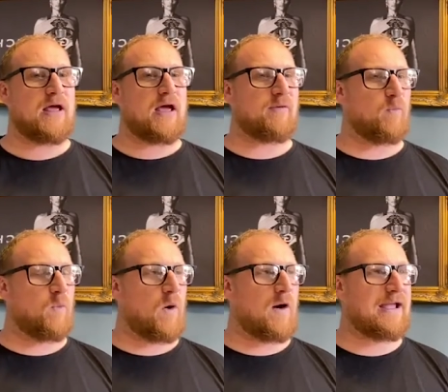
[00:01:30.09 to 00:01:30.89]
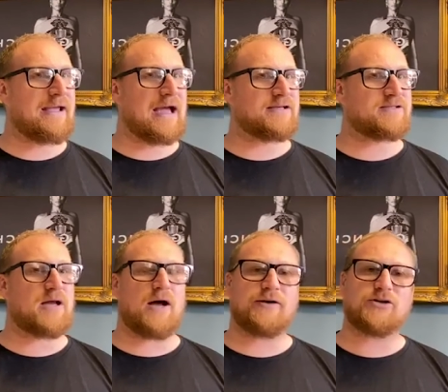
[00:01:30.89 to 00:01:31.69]
and what he has
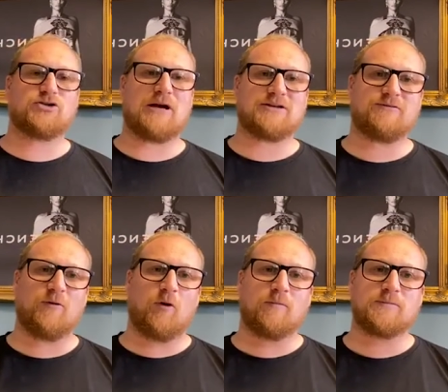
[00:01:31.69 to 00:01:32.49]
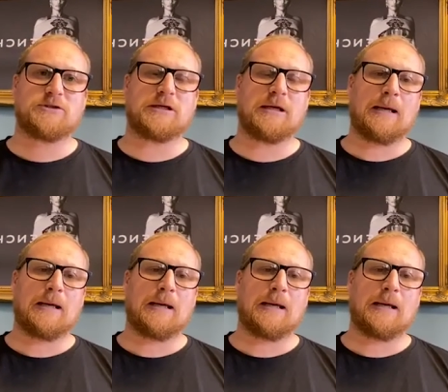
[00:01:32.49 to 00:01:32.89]
done and transformed